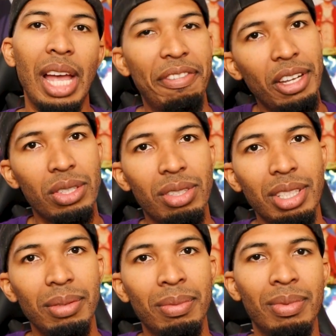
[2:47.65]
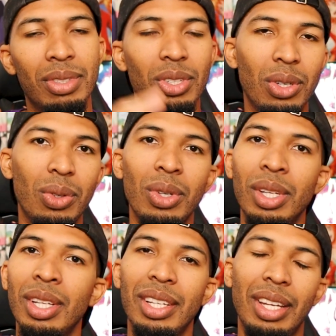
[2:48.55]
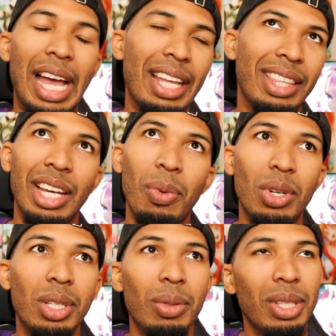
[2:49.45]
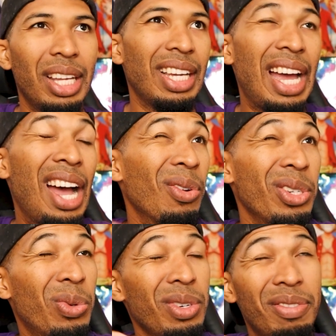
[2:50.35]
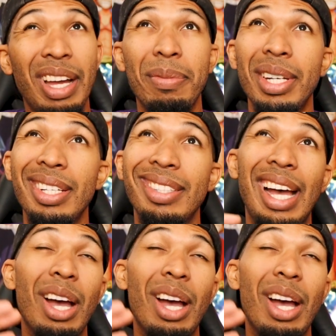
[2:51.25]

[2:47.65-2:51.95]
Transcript: I fell asleep. So I think I woke up with like an hour, 25 minutes,